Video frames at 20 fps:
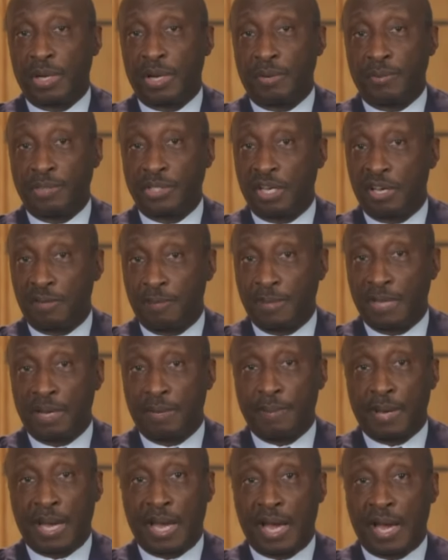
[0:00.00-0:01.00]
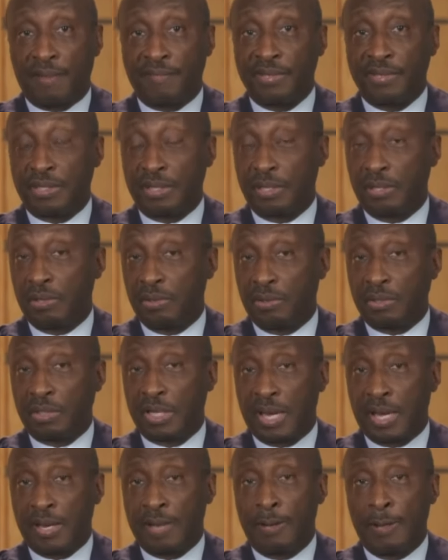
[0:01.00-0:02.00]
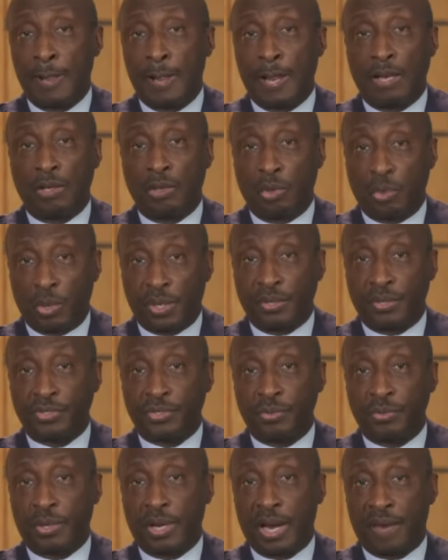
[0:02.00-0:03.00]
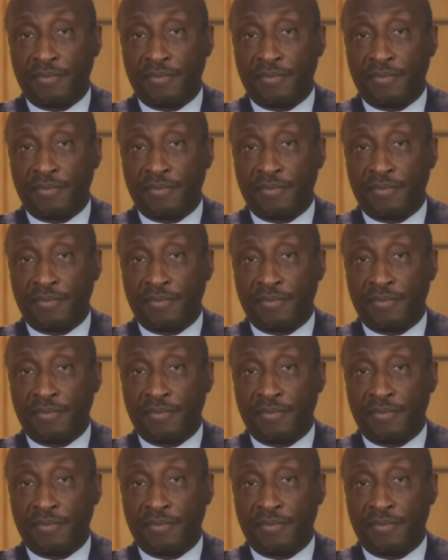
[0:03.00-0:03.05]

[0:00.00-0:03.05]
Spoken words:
When I was coming up, I obviously looked at lawyers who are